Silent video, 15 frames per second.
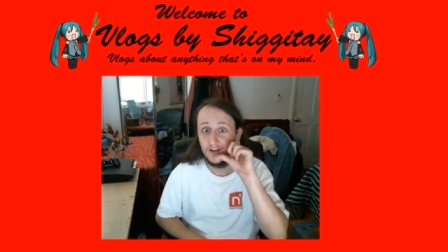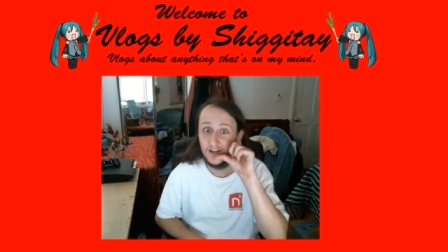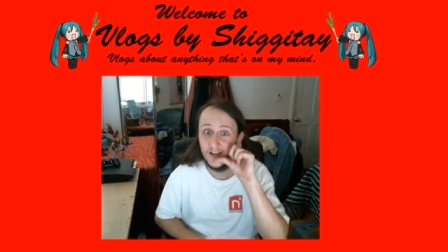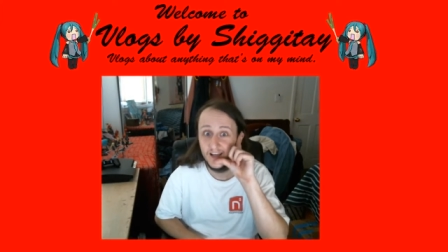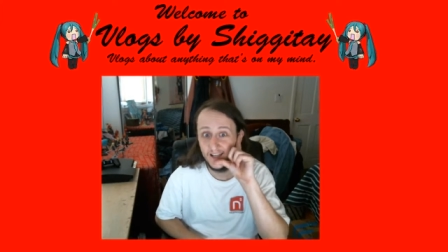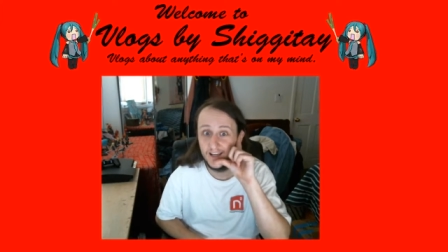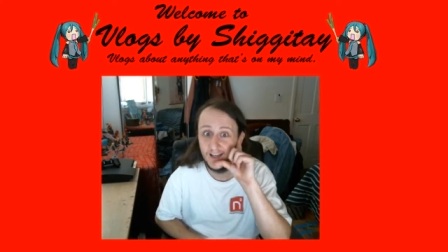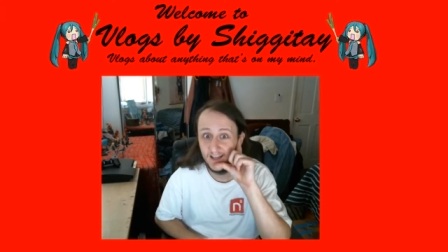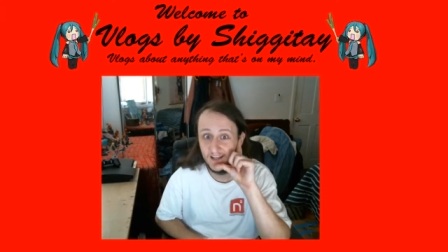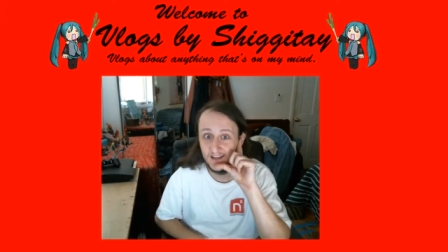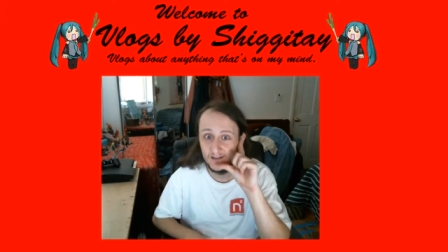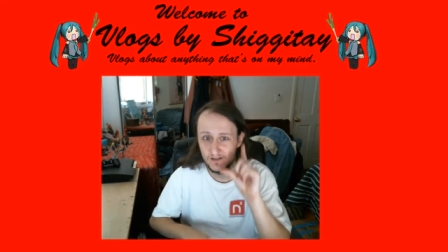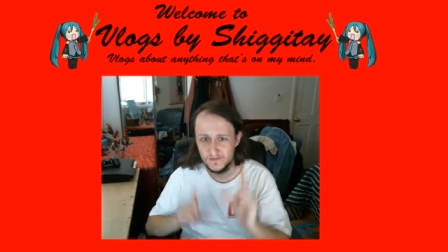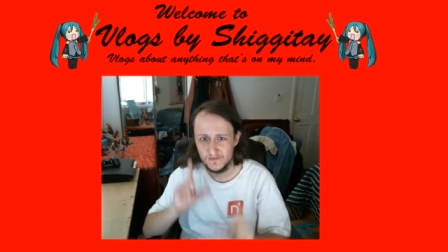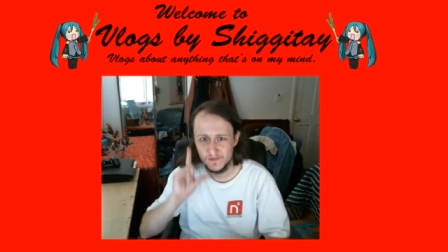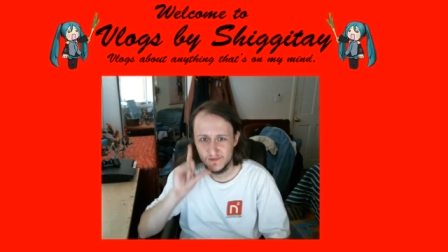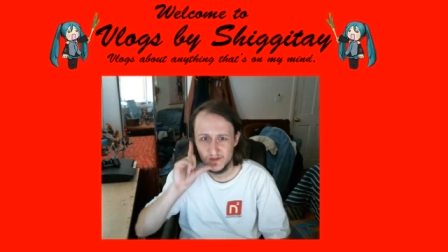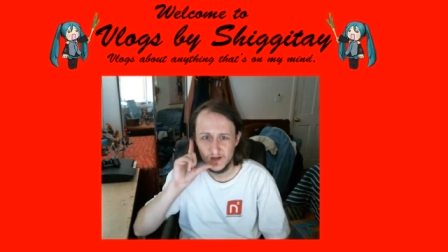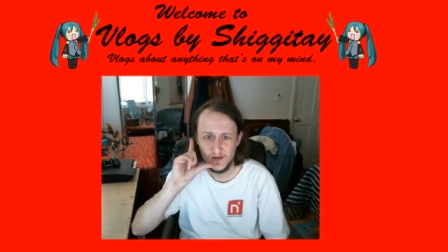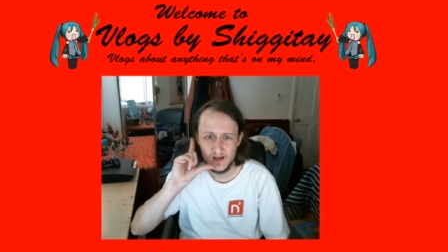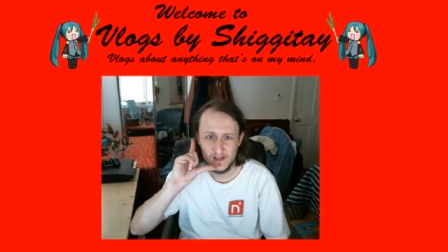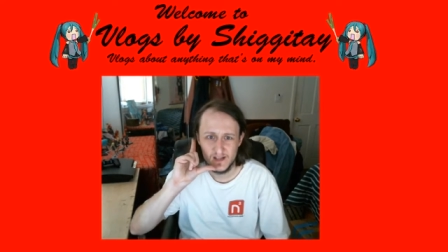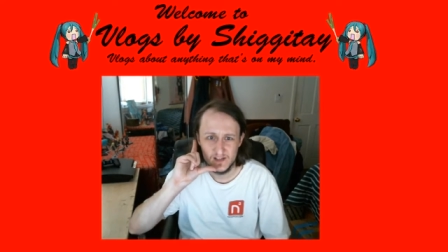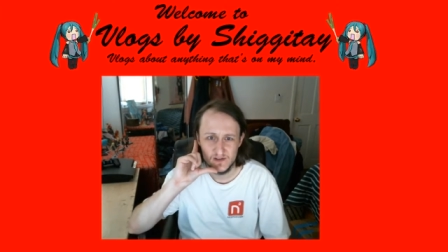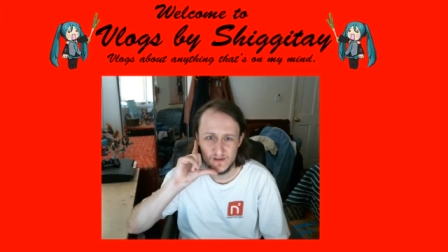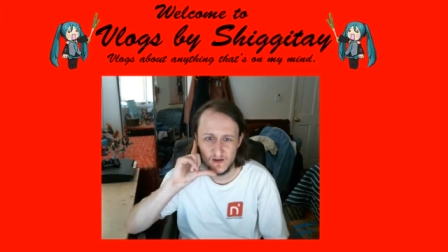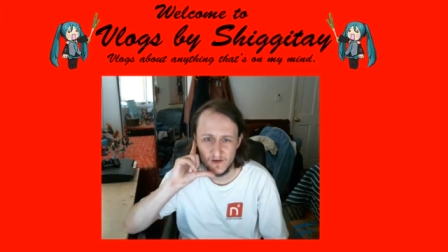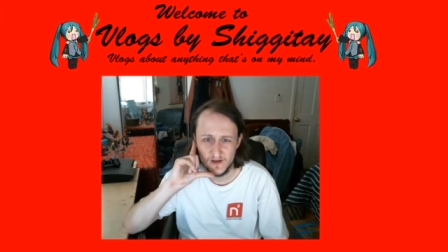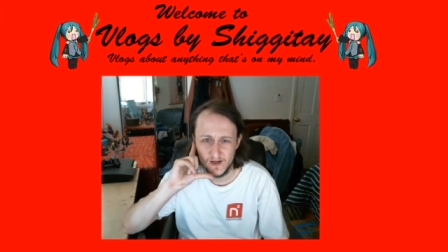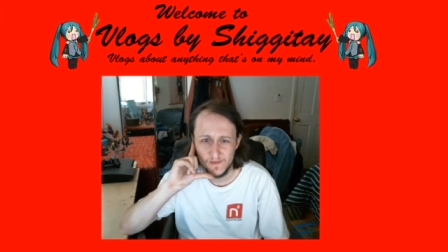like, how can I do this?
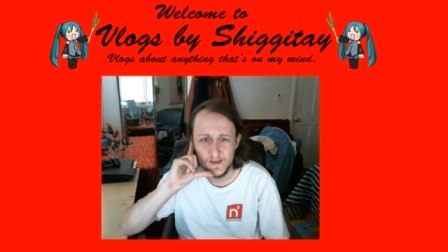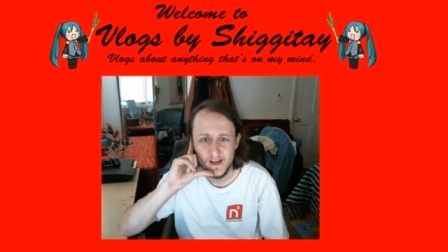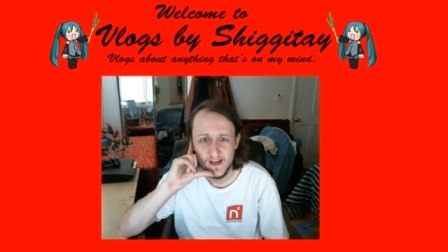There we go.